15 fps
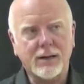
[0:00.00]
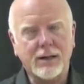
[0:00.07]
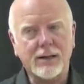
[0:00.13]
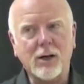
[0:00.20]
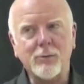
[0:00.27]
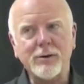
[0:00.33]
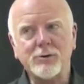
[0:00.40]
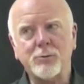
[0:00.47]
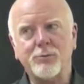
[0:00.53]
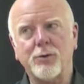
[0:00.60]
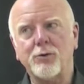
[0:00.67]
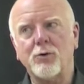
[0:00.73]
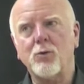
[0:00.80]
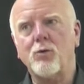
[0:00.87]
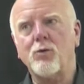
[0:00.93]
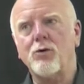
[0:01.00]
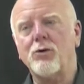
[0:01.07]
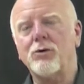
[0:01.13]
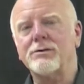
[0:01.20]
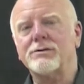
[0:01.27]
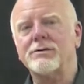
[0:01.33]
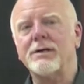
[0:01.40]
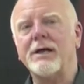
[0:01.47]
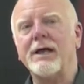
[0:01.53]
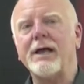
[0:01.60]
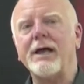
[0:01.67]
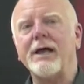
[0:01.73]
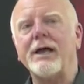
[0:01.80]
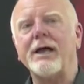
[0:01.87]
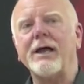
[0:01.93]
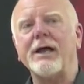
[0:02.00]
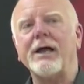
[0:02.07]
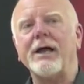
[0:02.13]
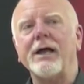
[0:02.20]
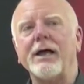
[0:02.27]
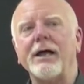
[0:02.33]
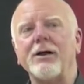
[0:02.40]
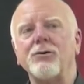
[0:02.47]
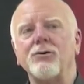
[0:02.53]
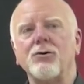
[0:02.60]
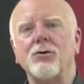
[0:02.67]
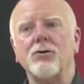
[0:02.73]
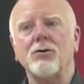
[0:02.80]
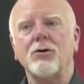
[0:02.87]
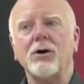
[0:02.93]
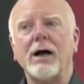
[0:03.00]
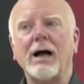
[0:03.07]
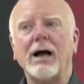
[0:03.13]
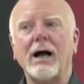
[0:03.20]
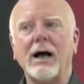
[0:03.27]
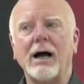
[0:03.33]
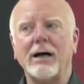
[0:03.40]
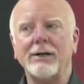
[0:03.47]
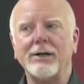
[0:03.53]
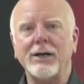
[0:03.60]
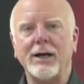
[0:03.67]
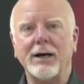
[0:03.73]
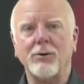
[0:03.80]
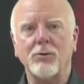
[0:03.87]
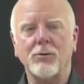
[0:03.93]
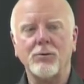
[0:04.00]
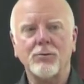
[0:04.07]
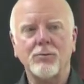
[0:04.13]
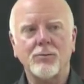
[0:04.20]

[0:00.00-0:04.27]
Allow me to put the words in your heart now.